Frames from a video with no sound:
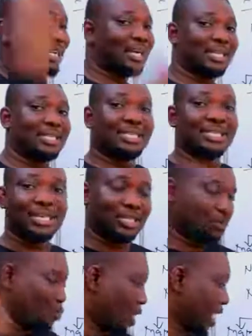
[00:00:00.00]
And this is the
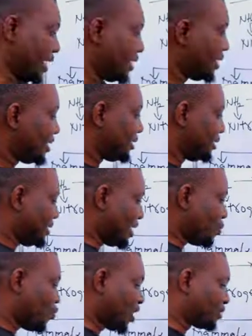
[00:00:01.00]
reason why
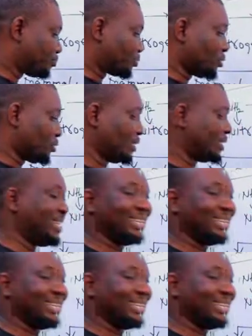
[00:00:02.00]
their waste product